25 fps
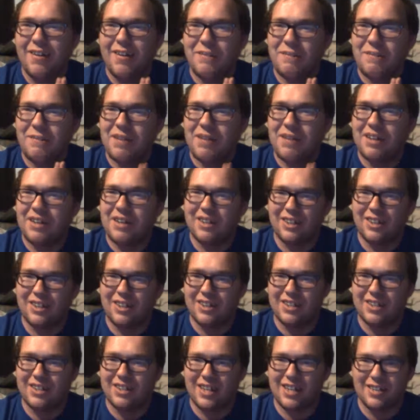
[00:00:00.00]
a very
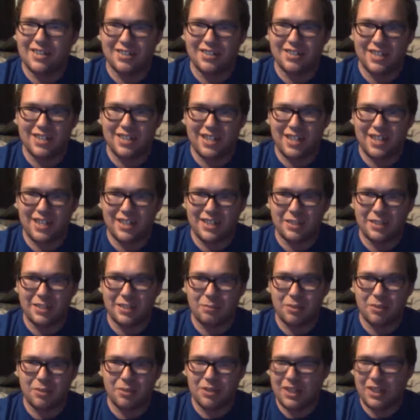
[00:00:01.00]
long time since I last
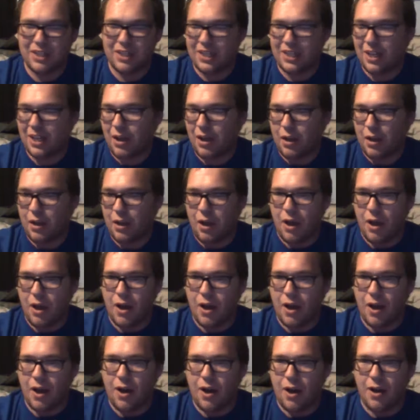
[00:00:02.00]
uploaded,
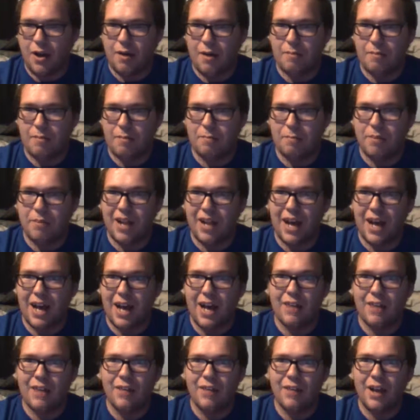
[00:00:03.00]
um, but
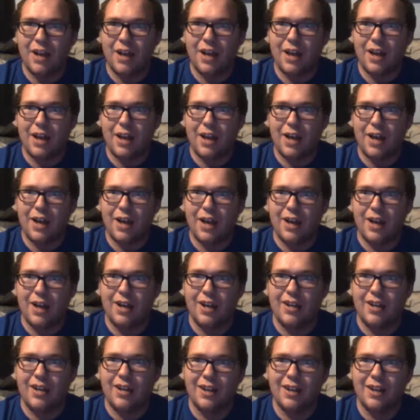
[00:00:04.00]
I've had